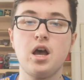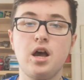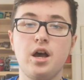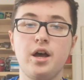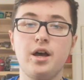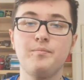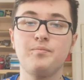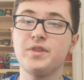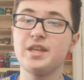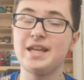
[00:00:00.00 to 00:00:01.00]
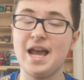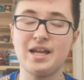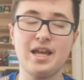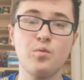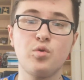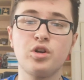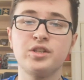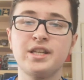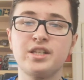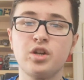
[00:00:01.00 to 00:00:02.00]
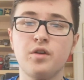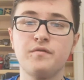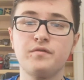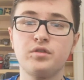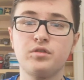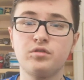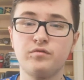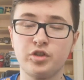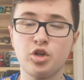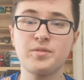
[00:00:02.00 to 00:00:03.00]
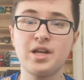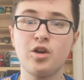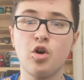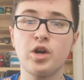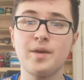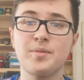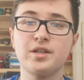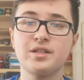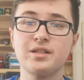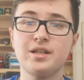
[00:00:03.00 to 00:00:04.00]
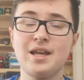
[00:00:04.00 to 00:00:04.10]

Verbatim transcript: Uh, yeah, it will consist of the top 10 goalkeepers,